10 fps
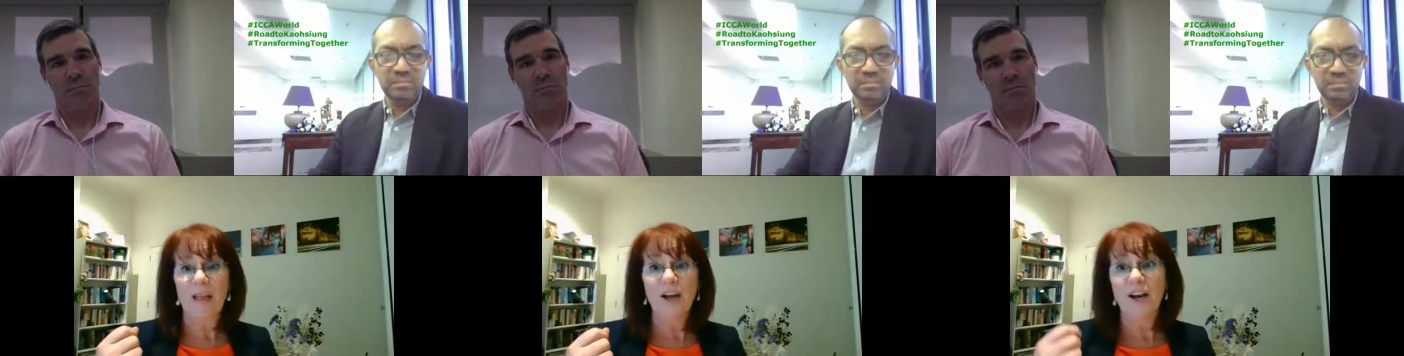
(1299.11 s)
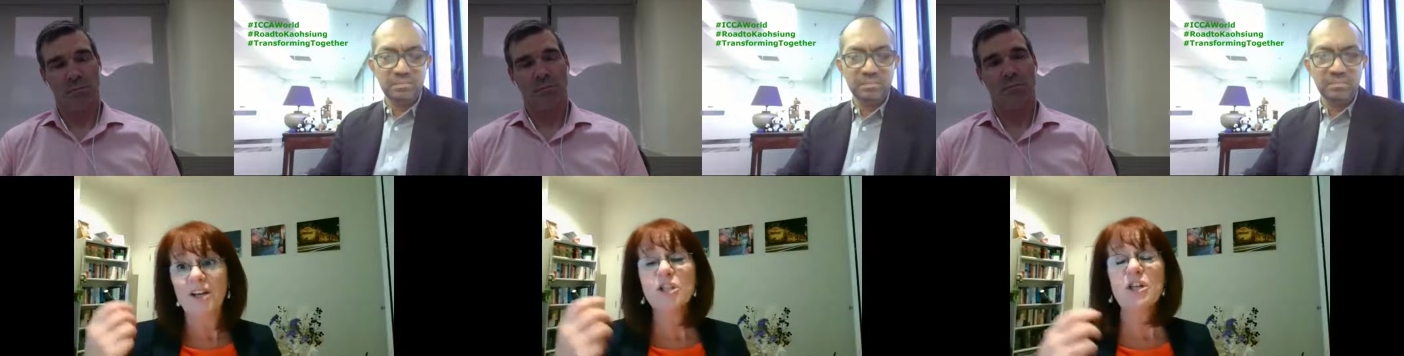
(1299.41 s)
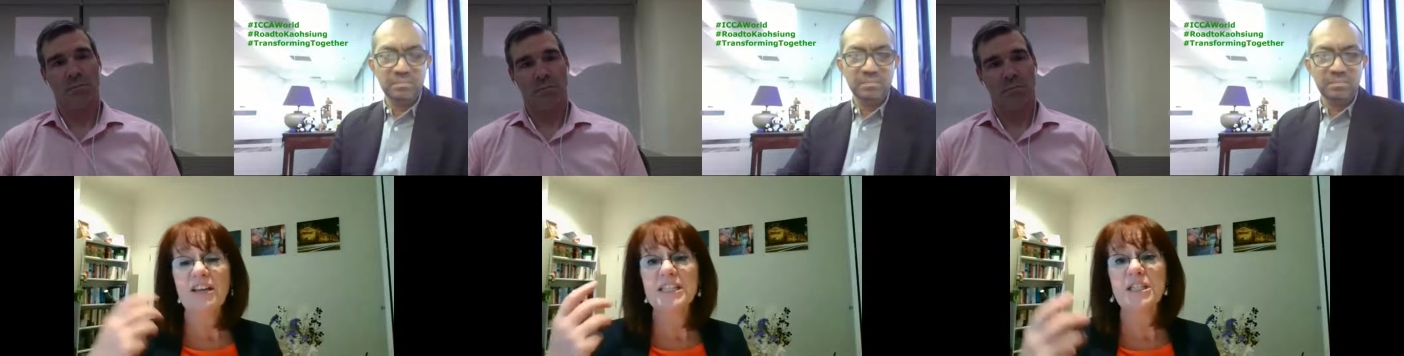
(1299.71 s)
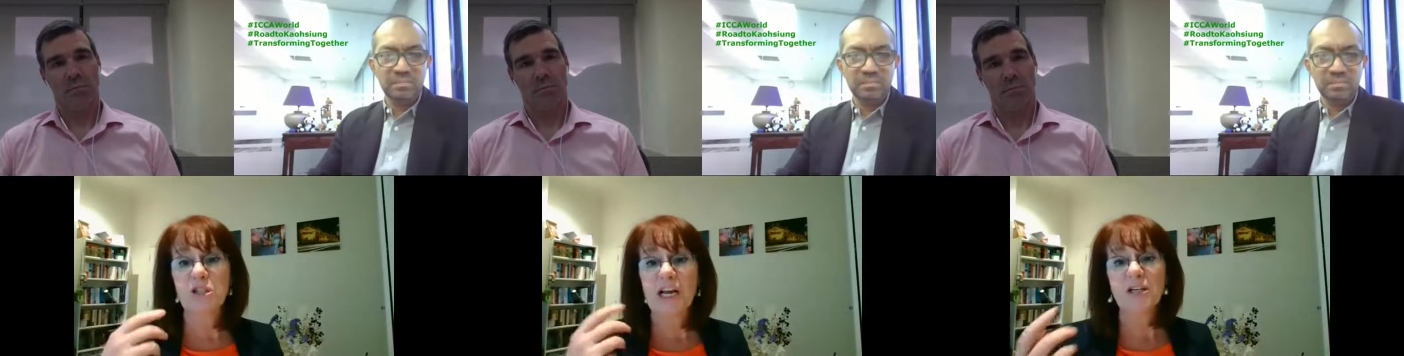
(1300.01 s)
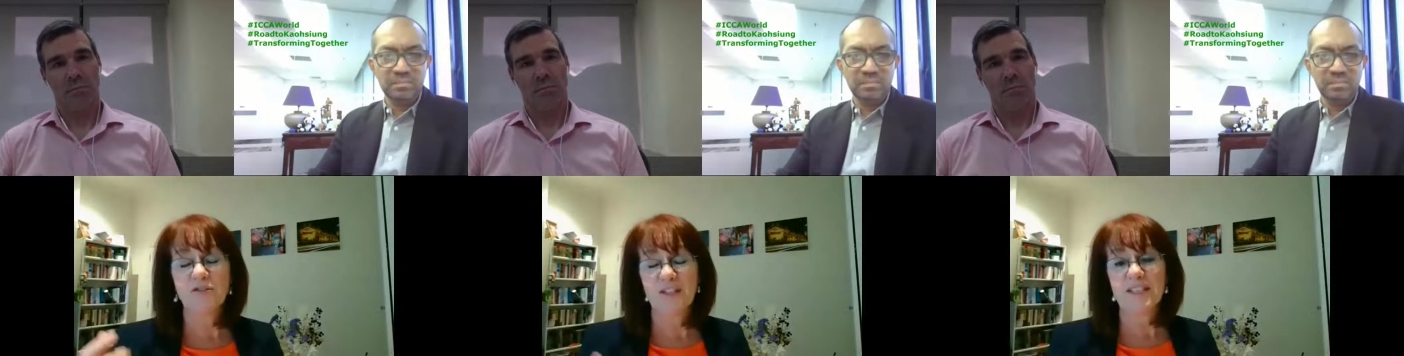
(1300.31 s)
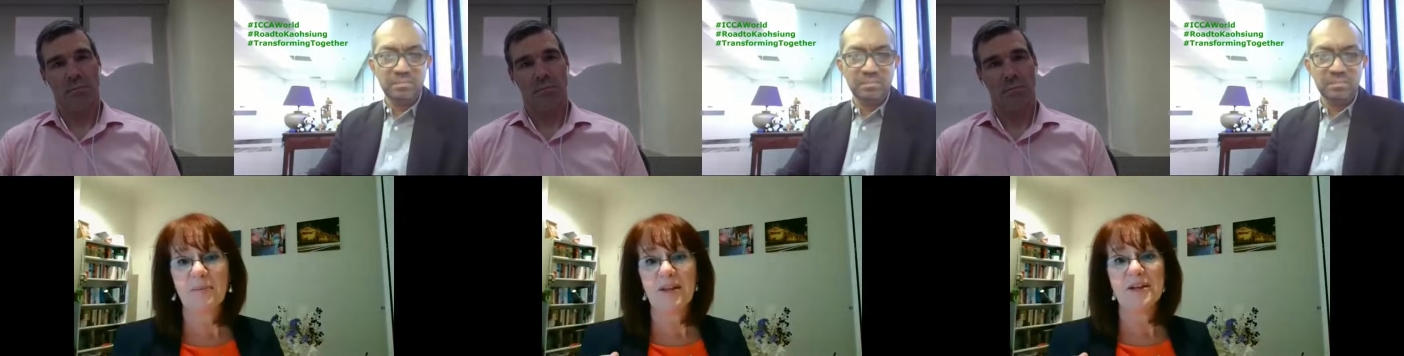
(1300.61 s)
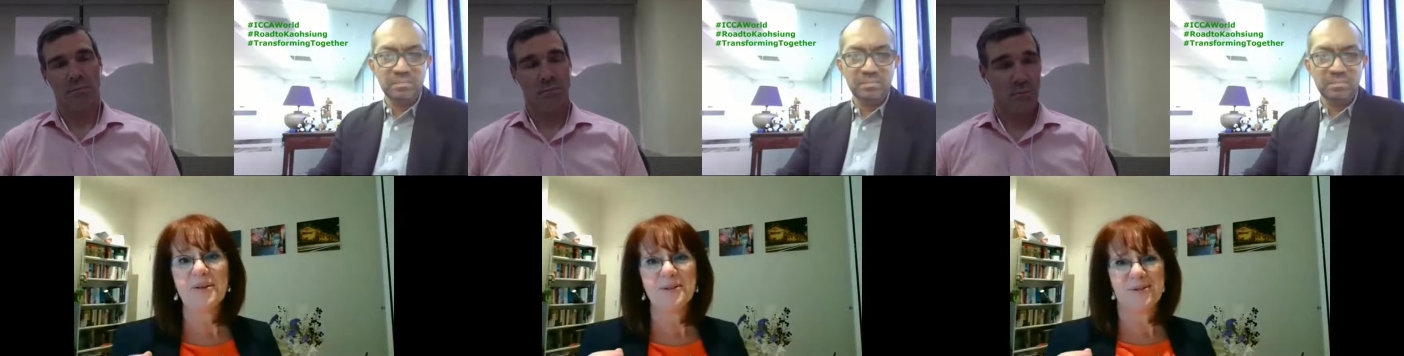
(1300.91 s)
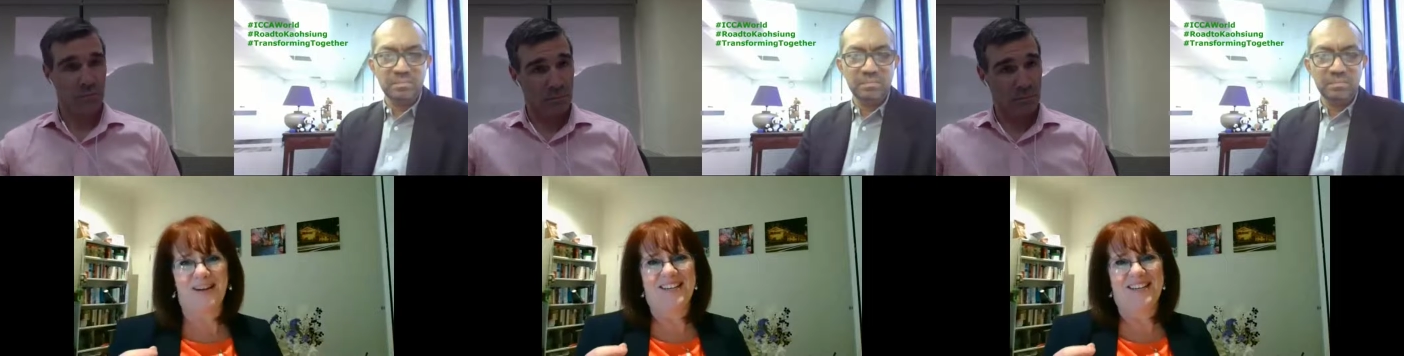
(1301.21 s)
Speaker 1: and i actually think it's a challenge for some of the industry